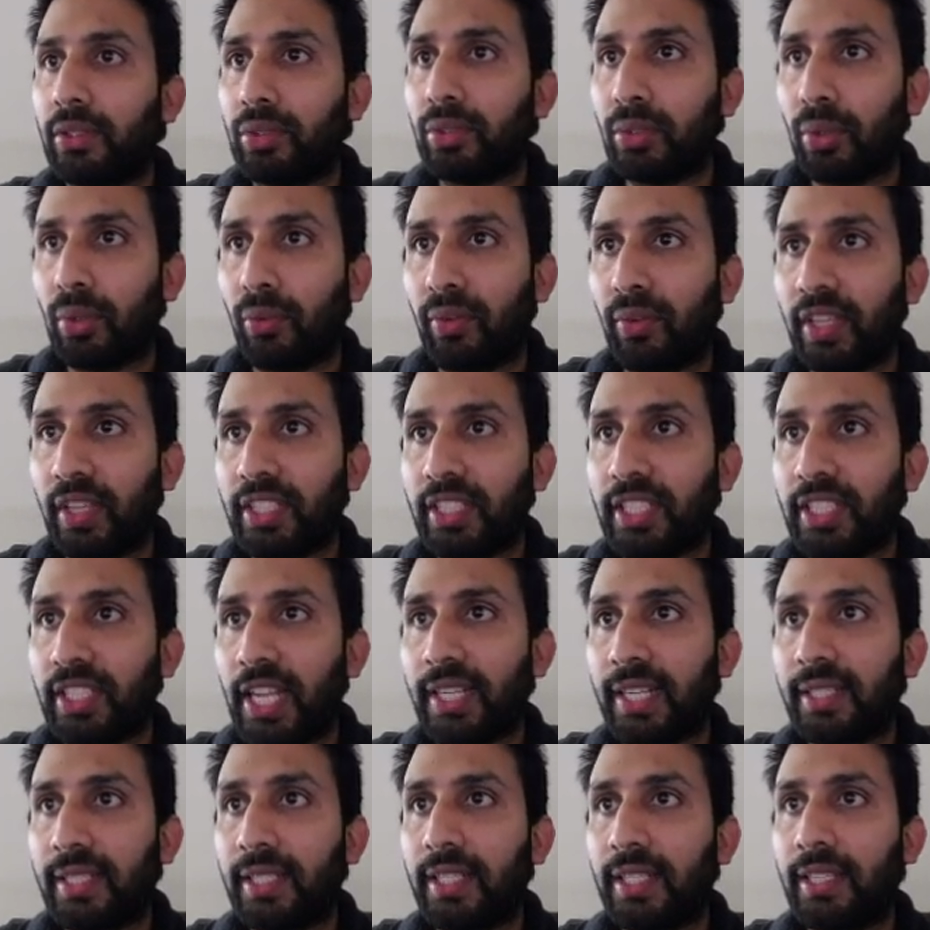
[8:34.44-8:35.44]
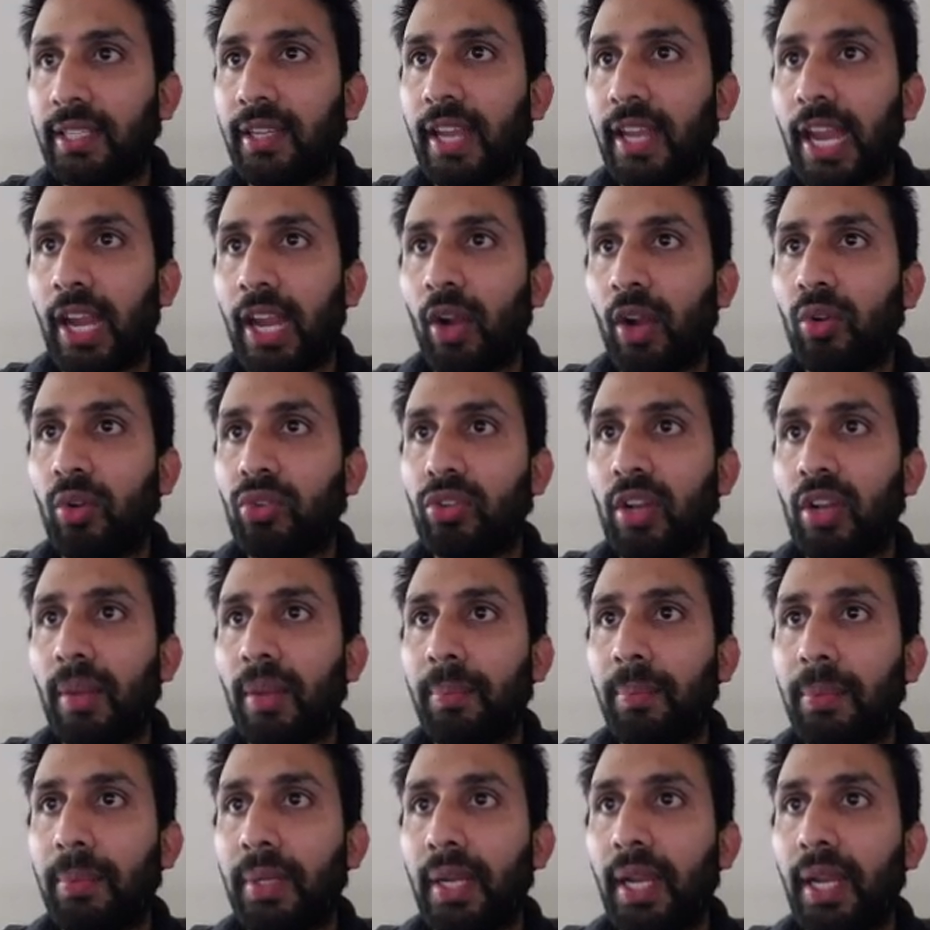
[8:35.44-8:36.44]
So we selected account
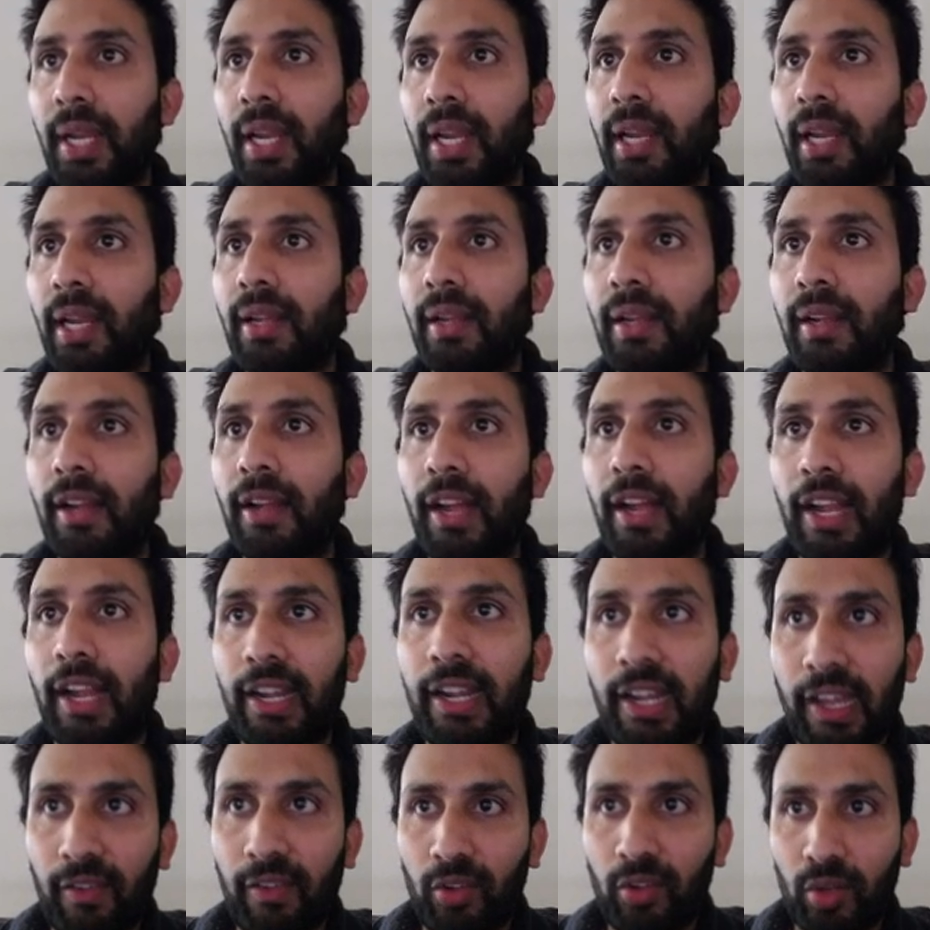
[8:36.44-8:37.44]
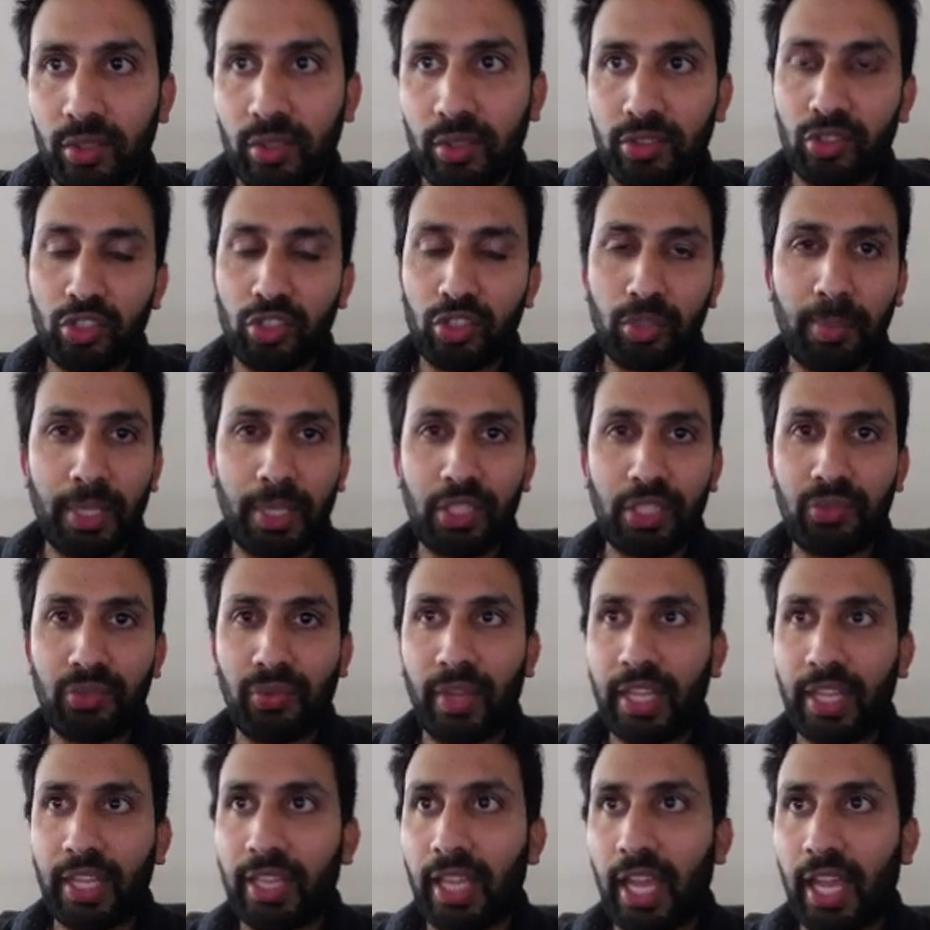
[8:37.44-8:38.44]
roll-up tree, and I will also
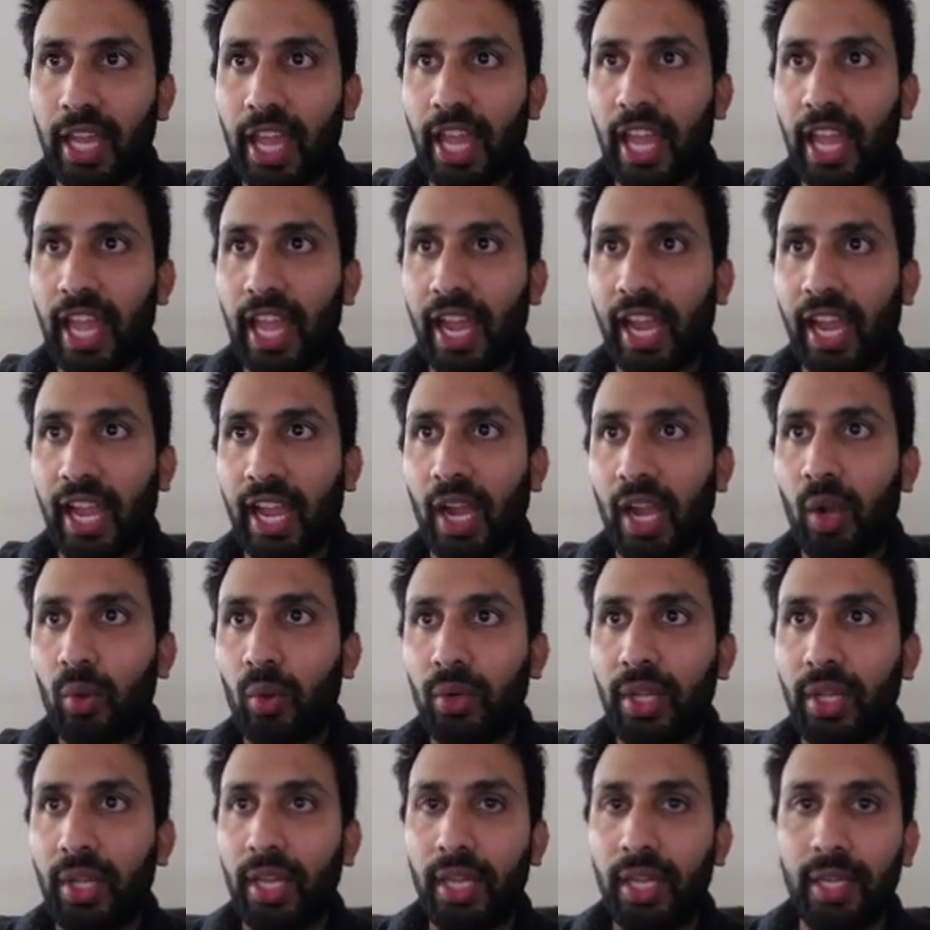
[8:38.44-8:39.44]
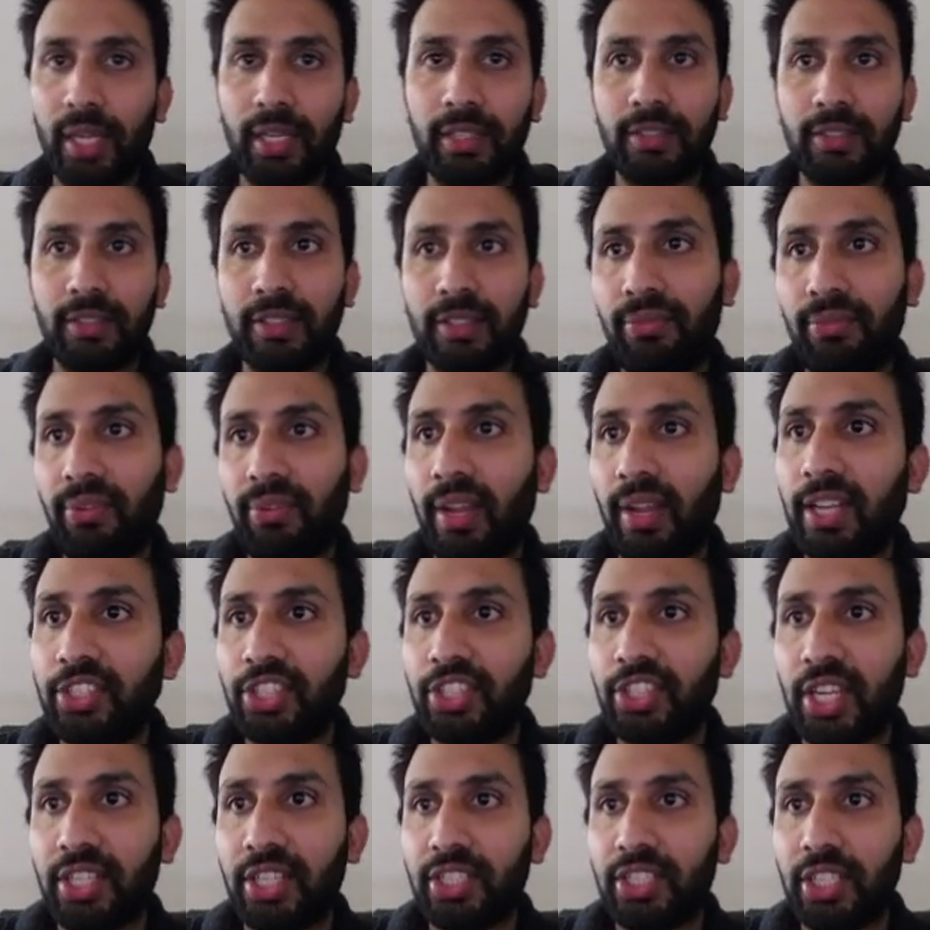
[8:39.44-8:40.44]
specify the account here in the field
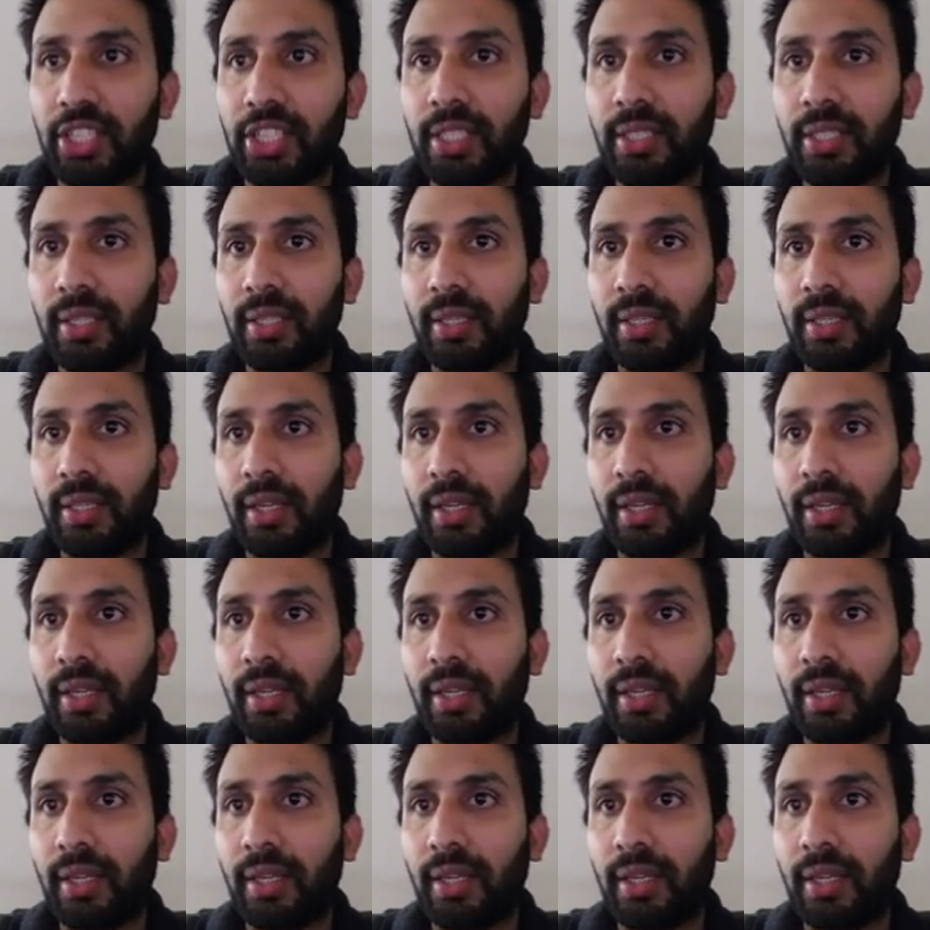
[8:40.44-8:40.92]
section,